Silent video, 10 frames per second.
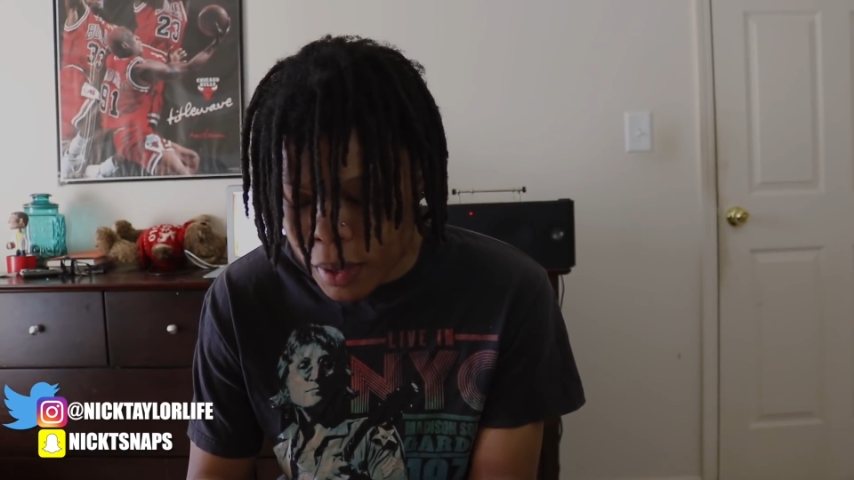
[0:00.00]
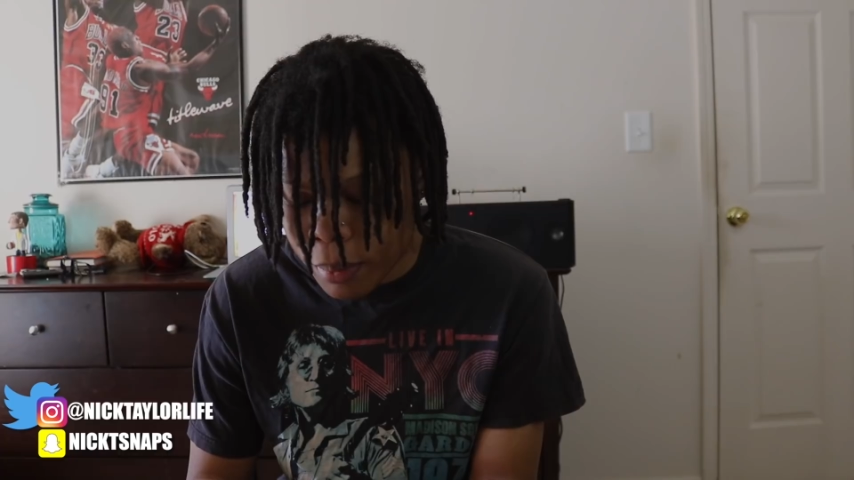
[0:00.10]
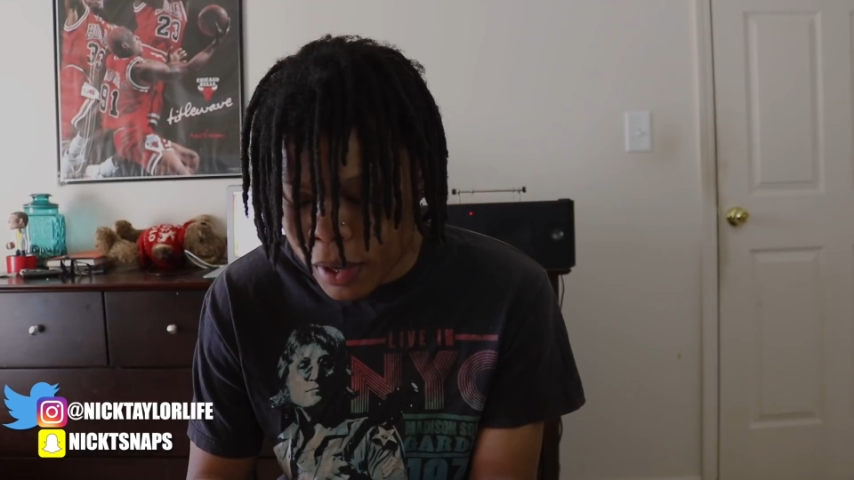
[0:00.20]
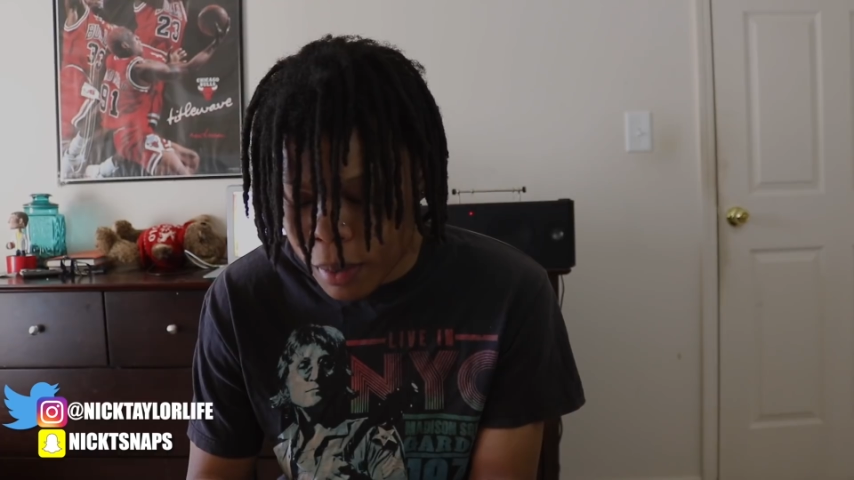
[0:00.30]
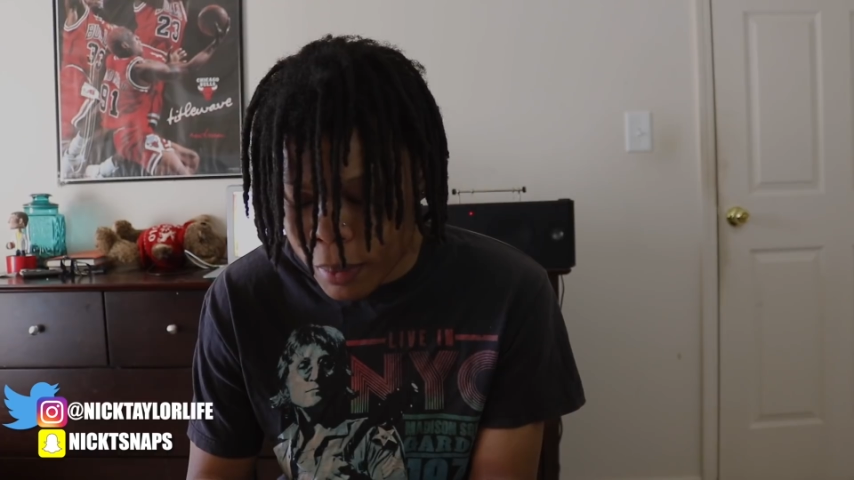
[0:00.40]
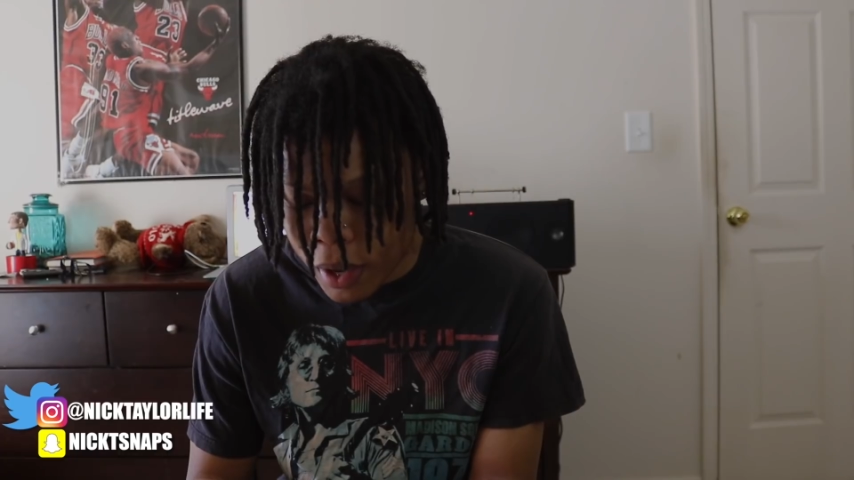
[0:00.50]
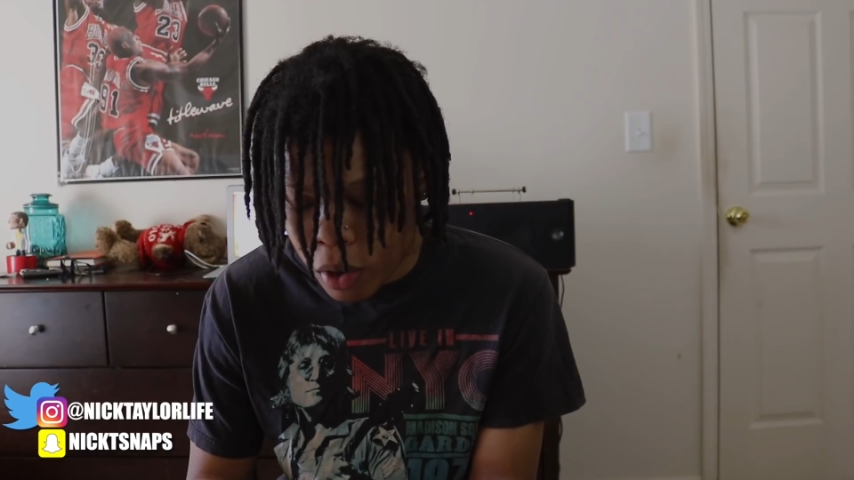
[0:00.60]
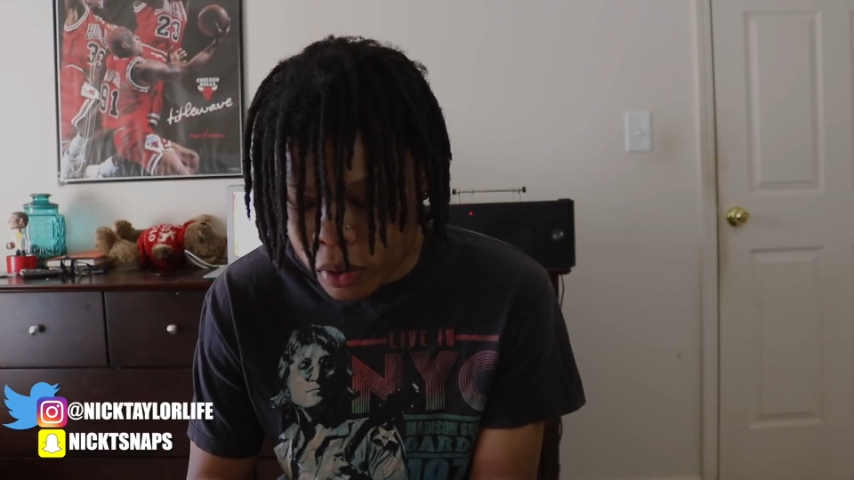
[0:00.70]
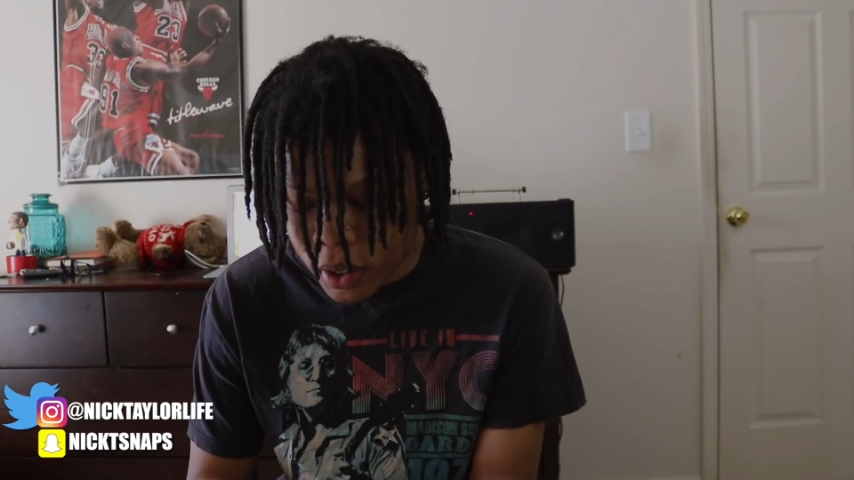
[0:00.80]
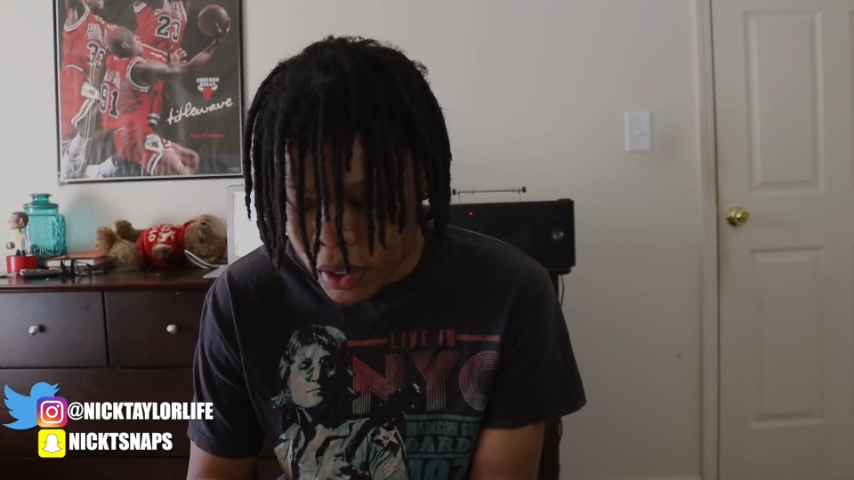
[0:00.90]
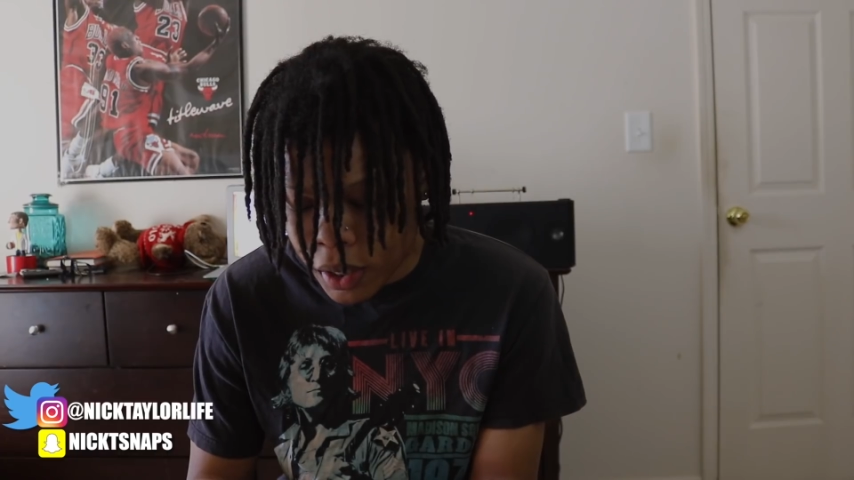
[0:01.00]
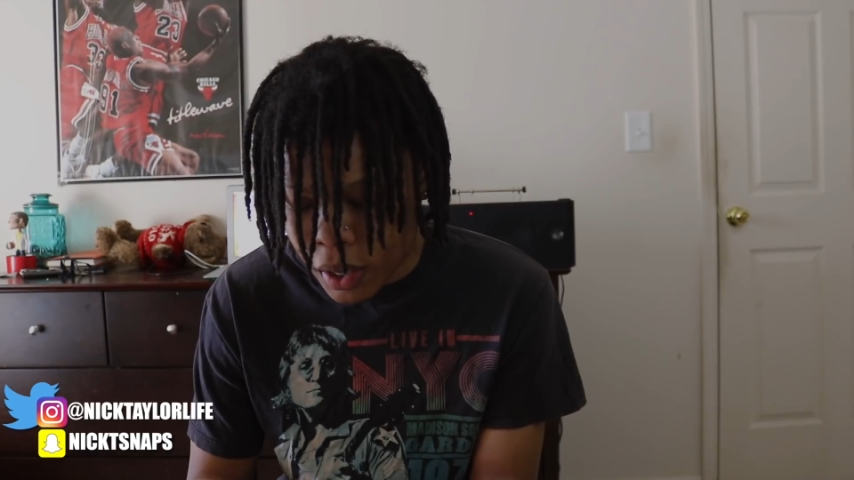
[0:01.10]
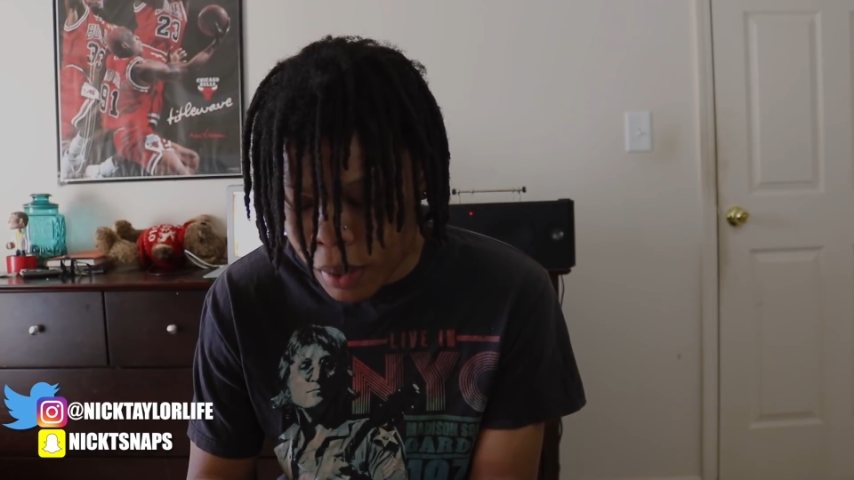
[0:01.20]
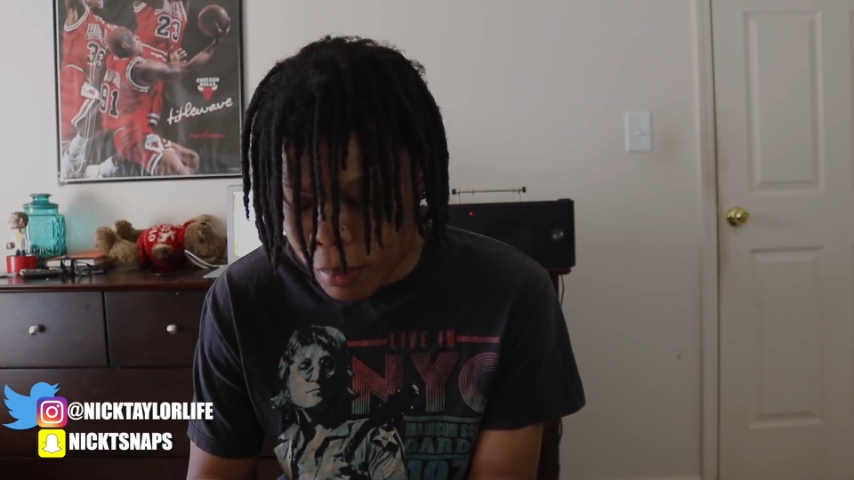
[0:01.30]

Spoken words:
and becoming healthy and